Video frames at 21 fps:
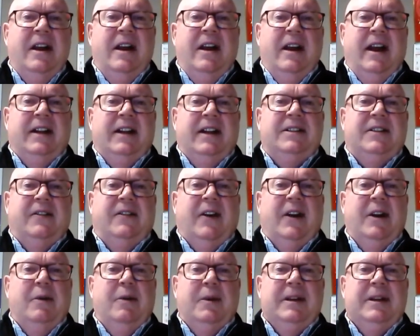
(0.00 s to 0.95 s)
It's a very
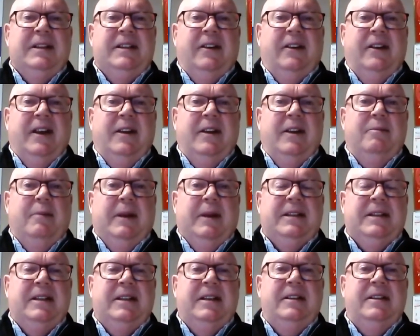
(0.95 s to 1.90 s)
resilient
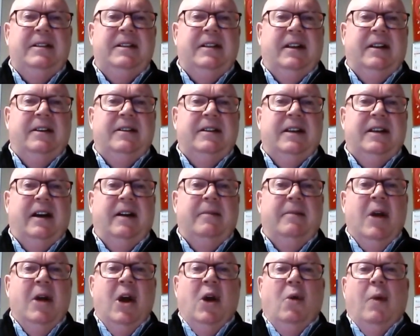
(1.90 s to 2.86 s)
business, and uh,
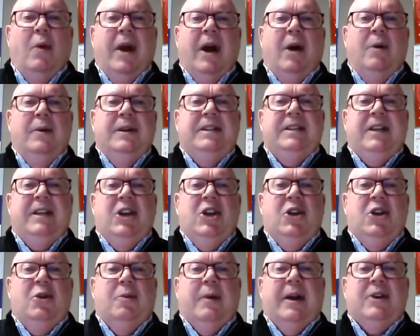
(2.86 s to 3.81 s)
we always see new
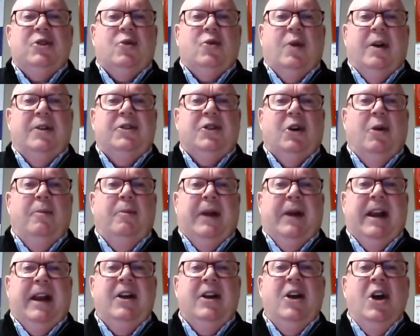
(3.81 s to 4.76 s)
restaurants
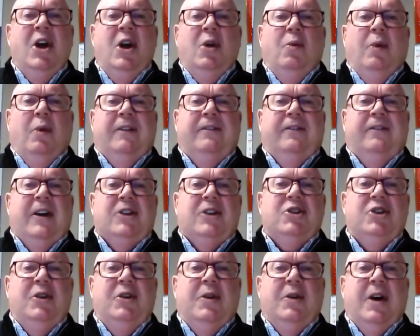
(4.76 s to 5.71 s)
opening, fresh
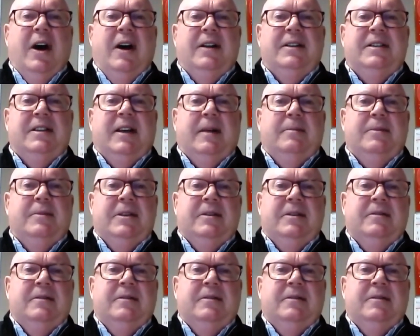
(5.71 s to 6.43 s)
new concepts.